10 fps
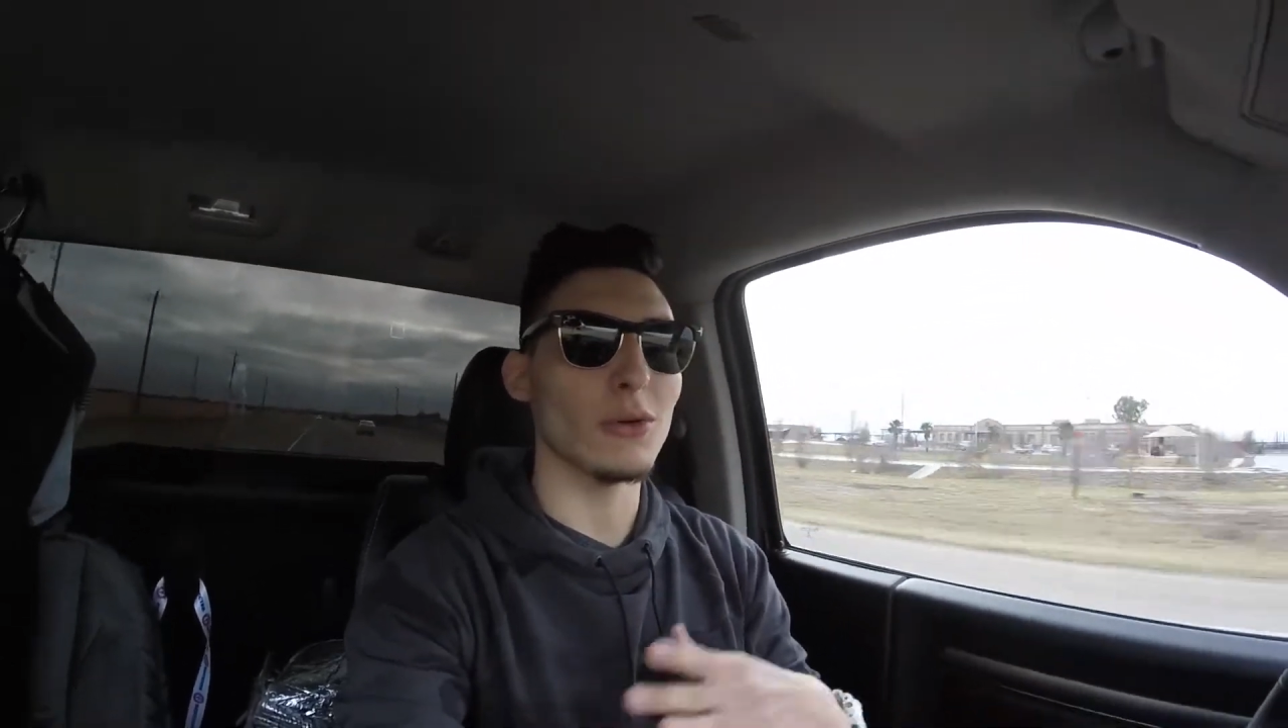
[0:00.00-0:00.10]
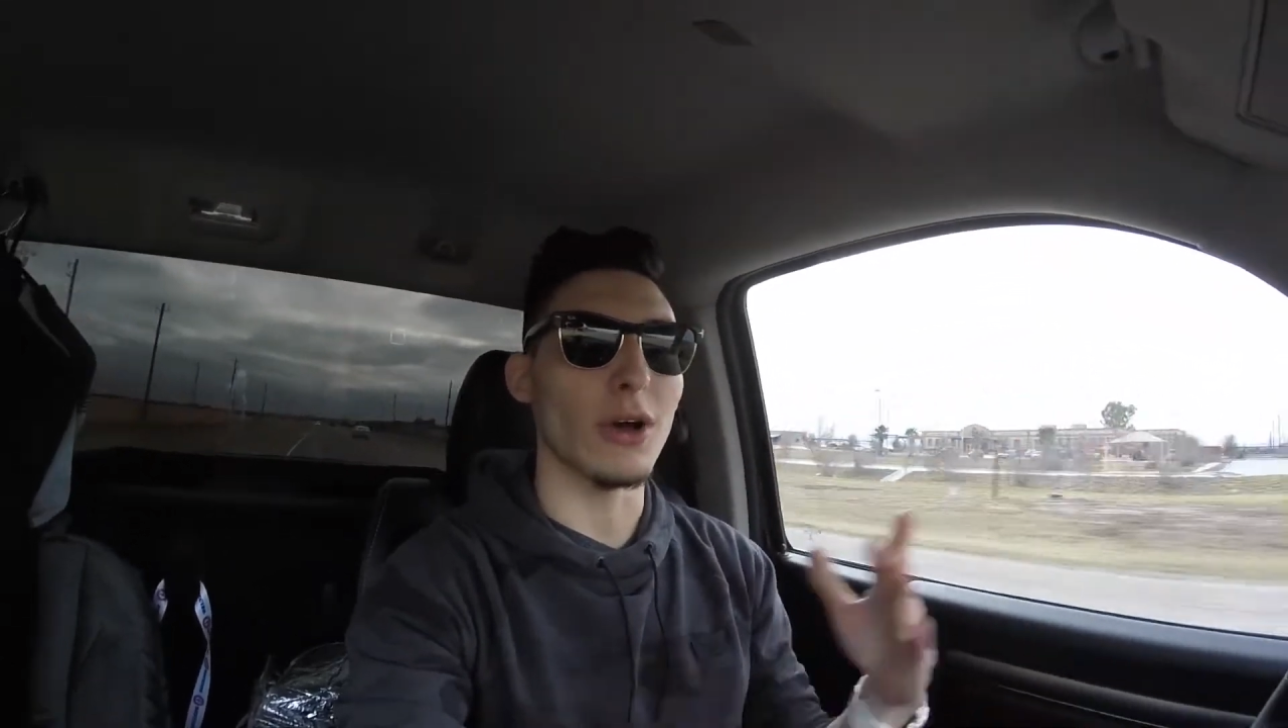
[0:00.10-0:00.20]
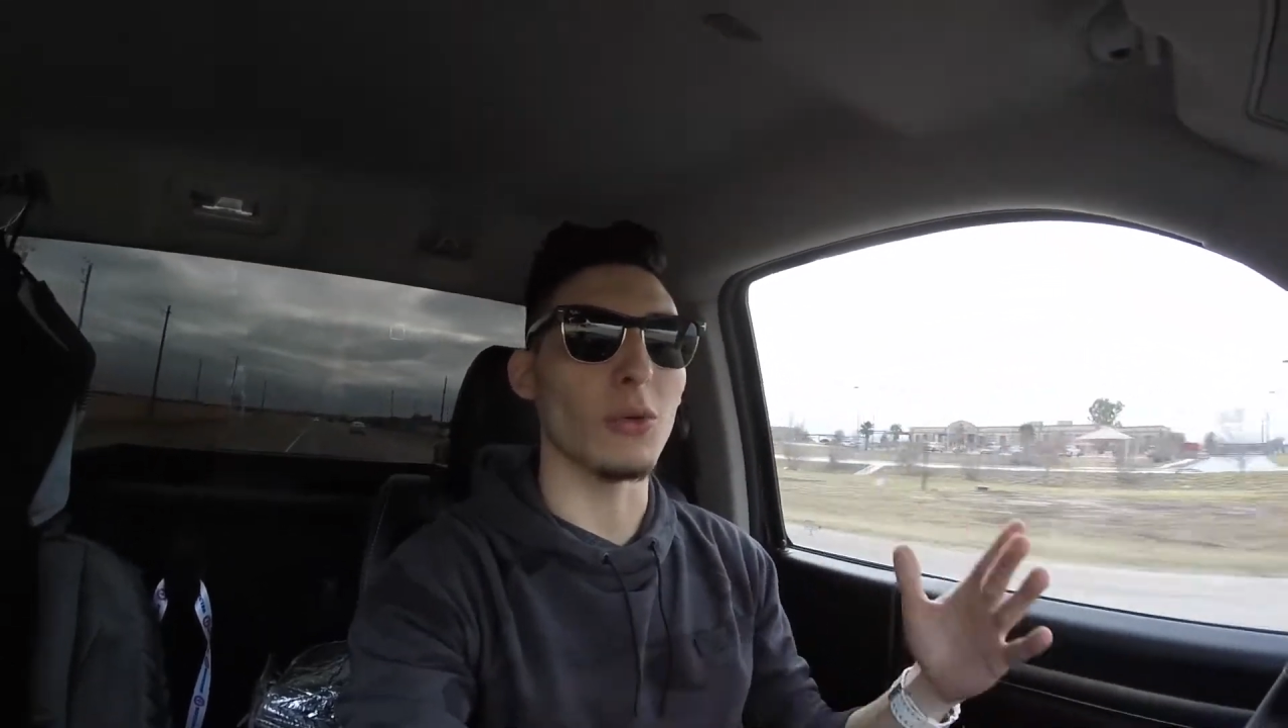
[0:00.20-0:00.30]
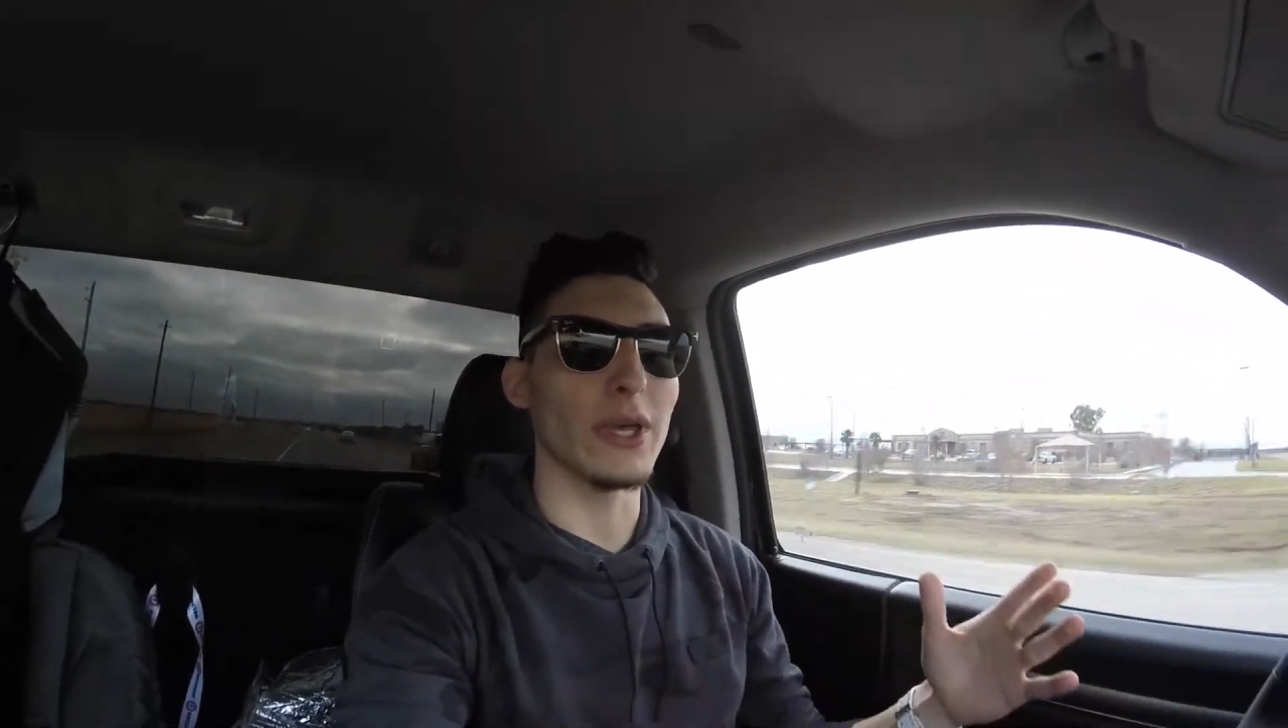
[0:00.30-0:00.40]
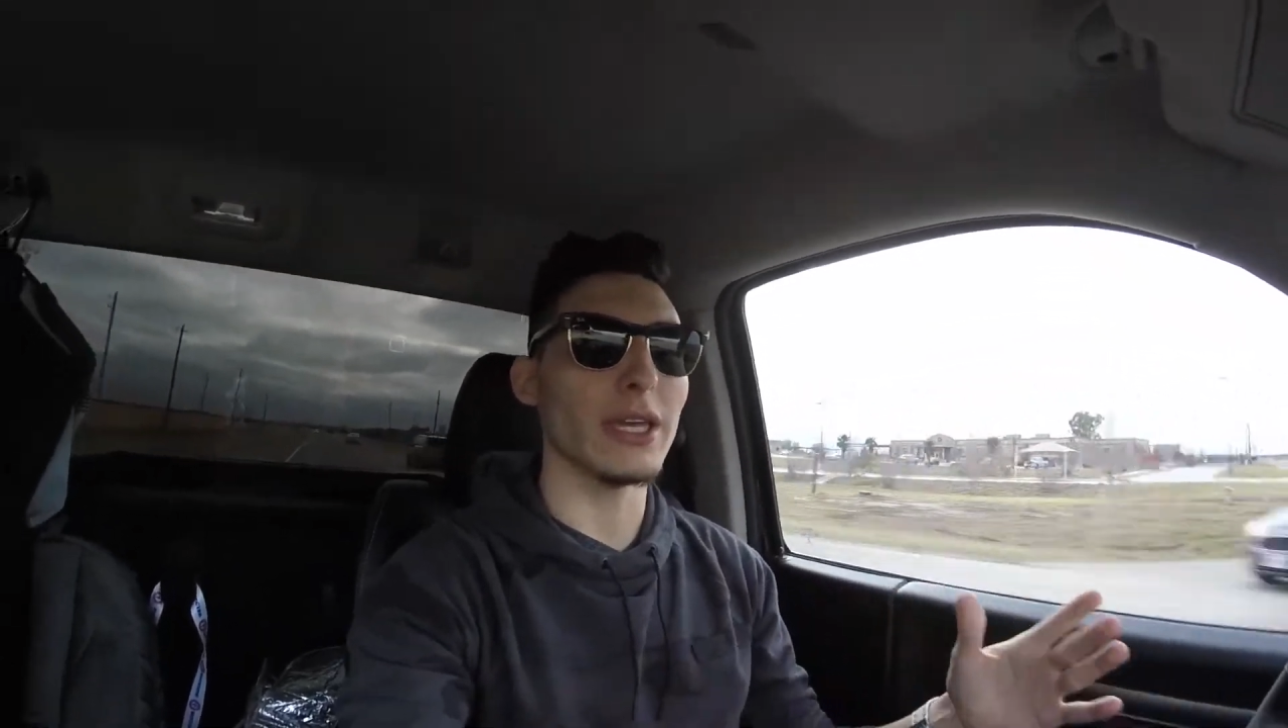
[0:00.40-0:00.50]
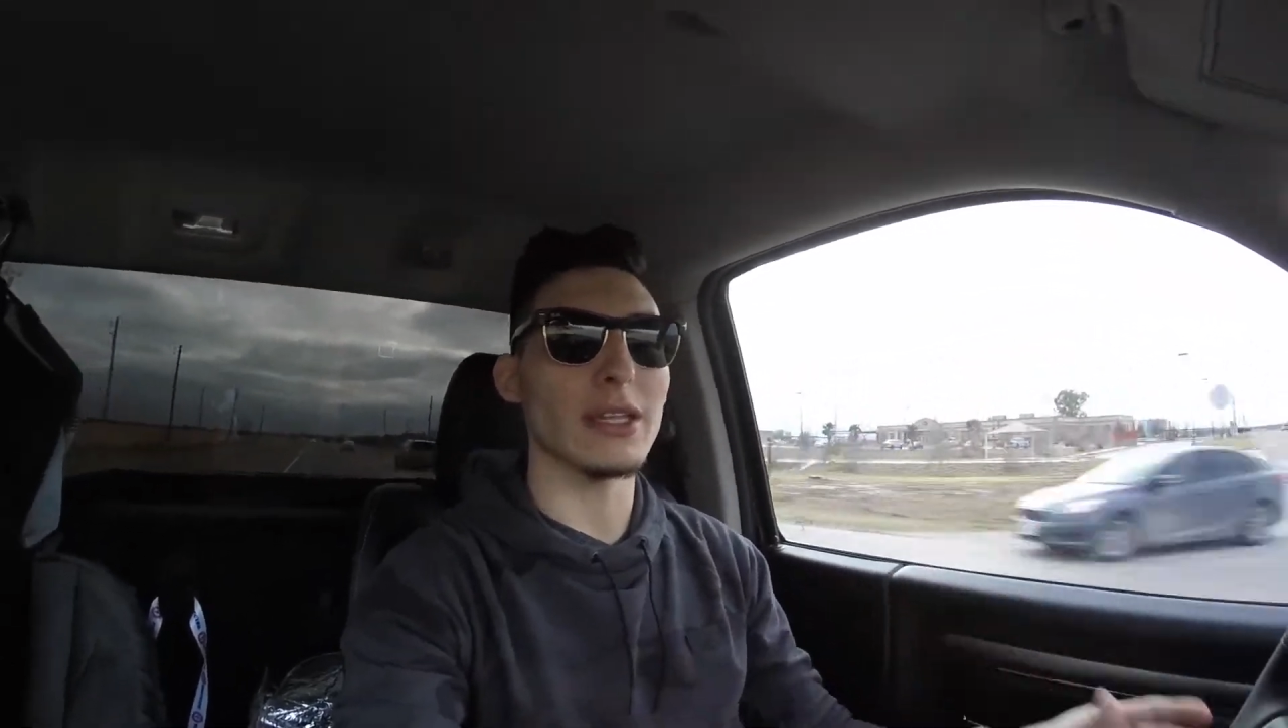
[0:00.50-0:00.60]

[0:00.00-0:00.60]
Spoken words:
a week,